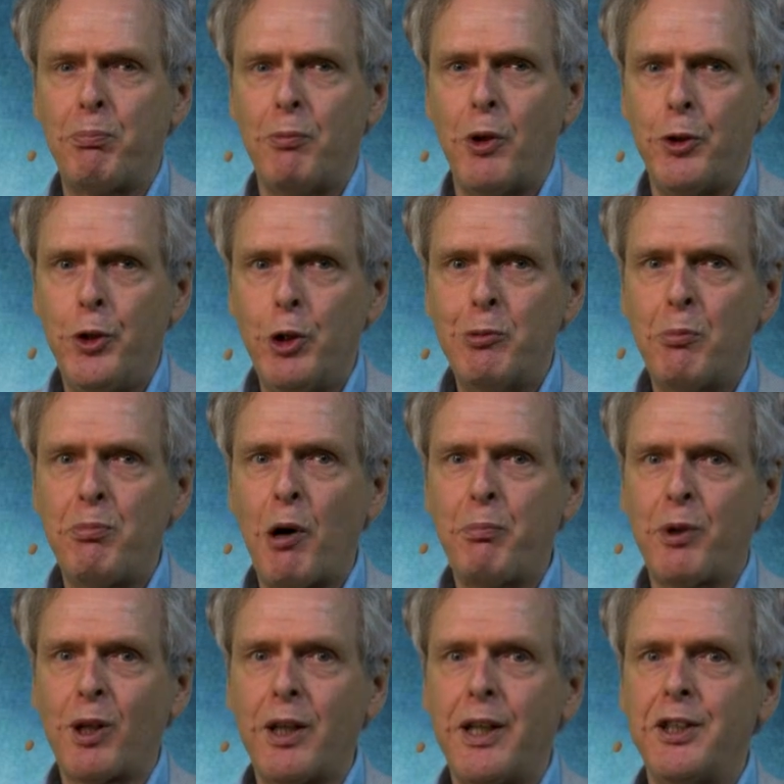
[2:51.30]
a human
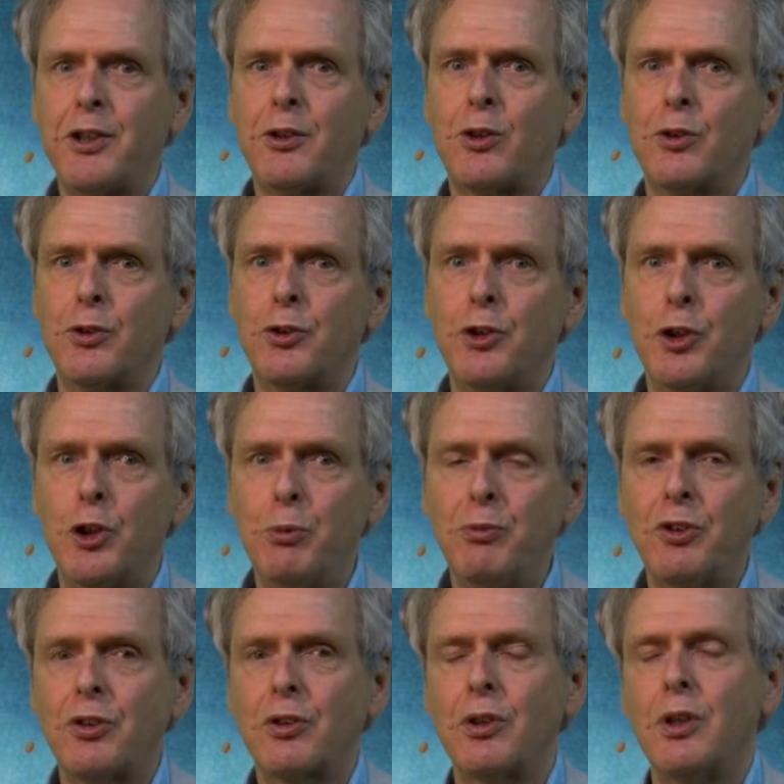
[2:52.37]
population
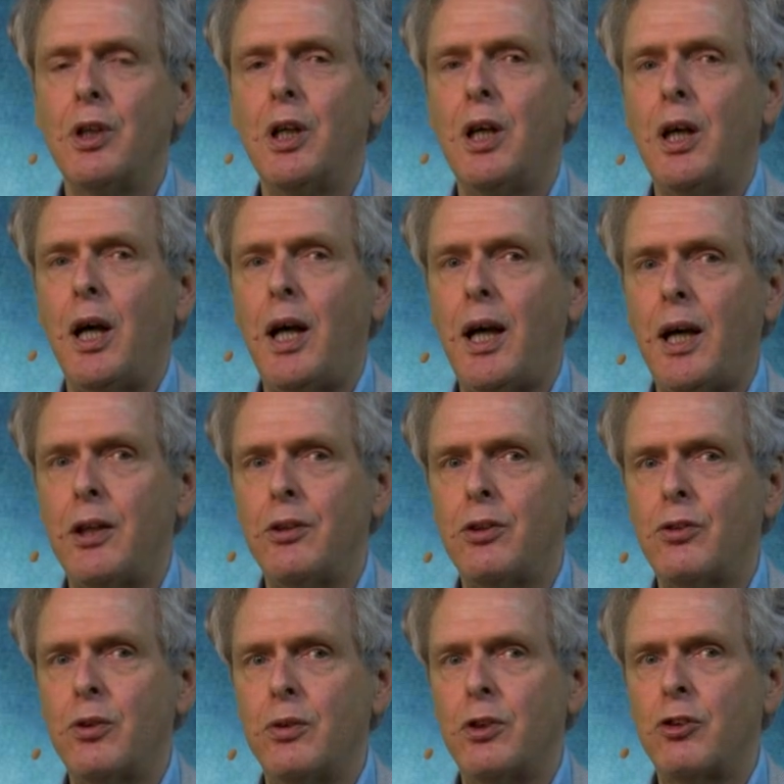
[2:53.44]
consumes
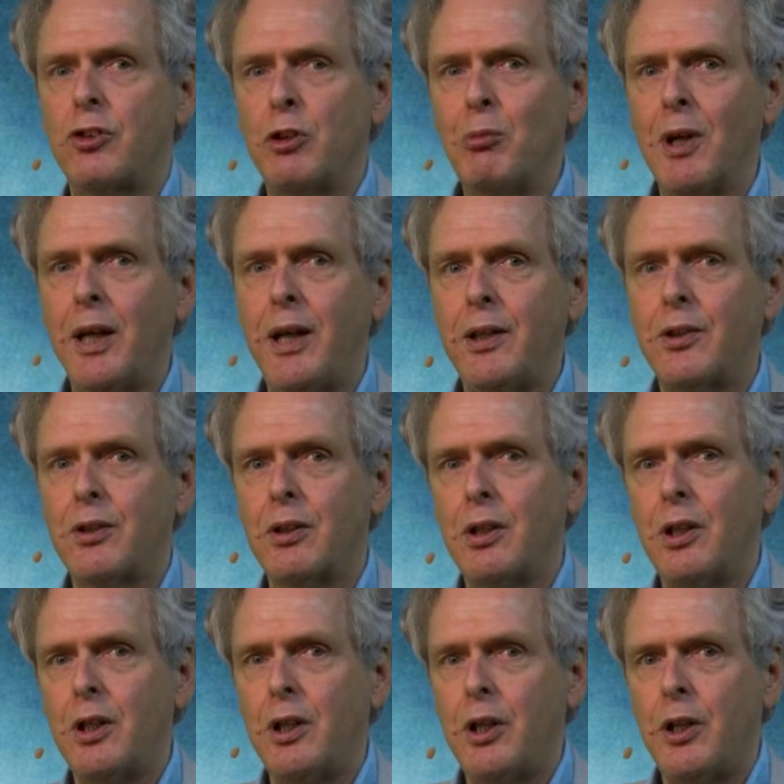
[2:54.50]
and to assimilate
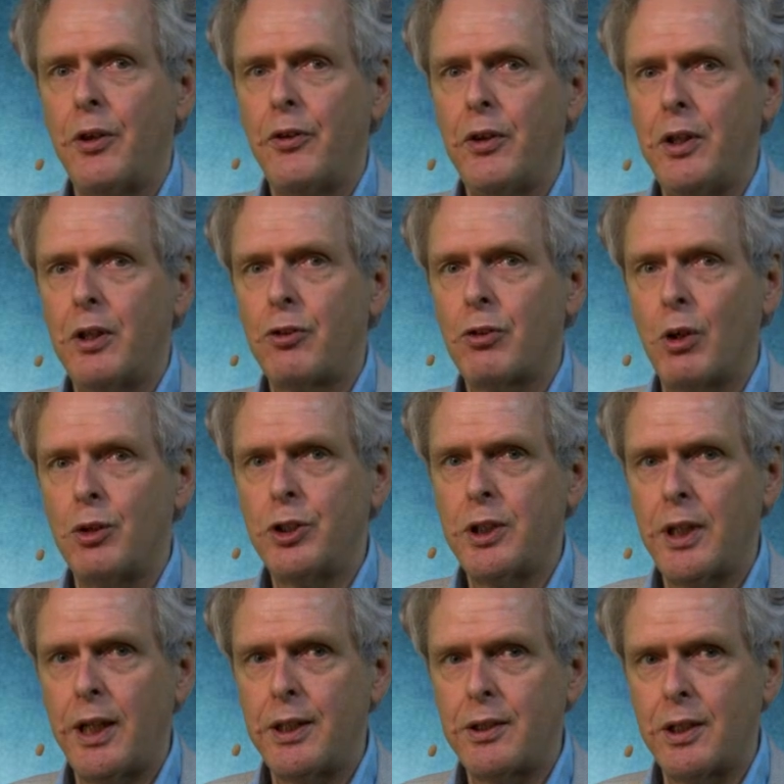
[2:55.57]
the
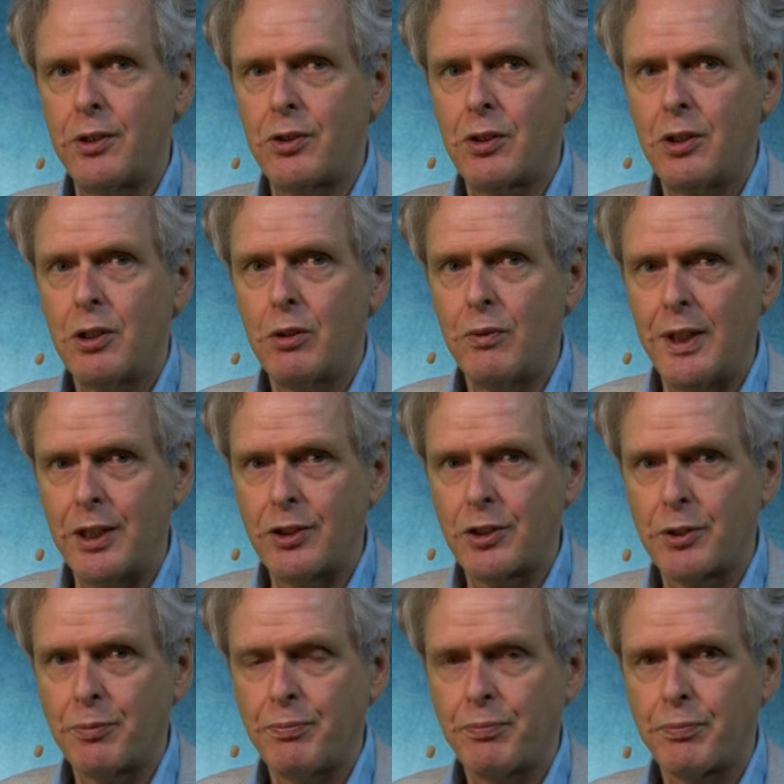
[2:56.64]
associated waste.